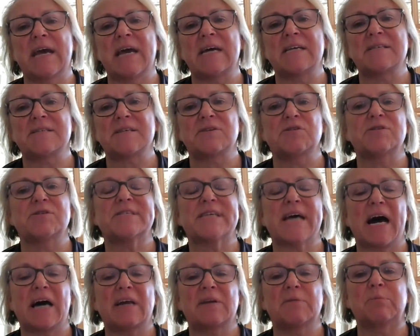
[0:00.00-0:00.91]
has a new
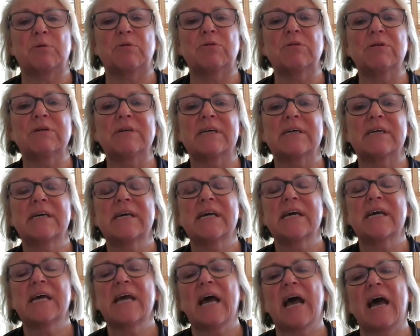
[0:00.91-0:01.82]
data book,
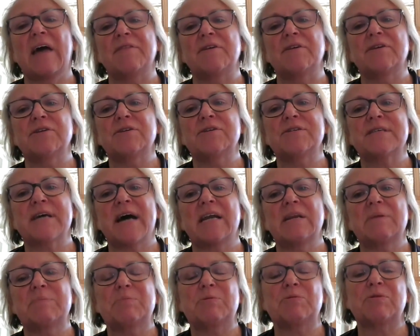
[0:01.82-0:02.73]
and the new
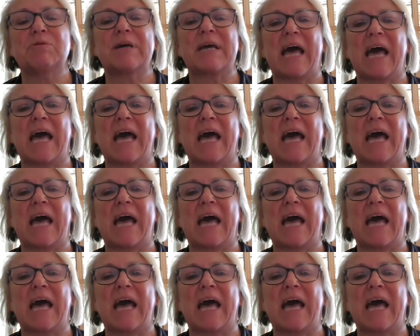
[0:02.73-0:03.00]
data book